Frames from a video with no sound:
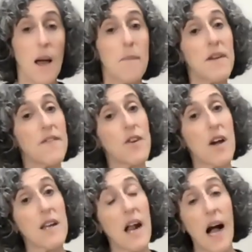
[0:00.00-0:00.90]
But if you're on
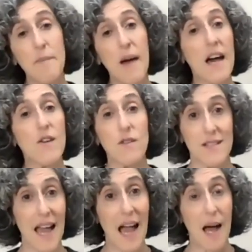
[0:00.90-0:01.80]
an iPad or a
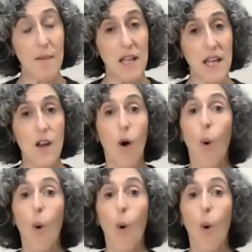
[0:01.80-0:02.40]
tablet,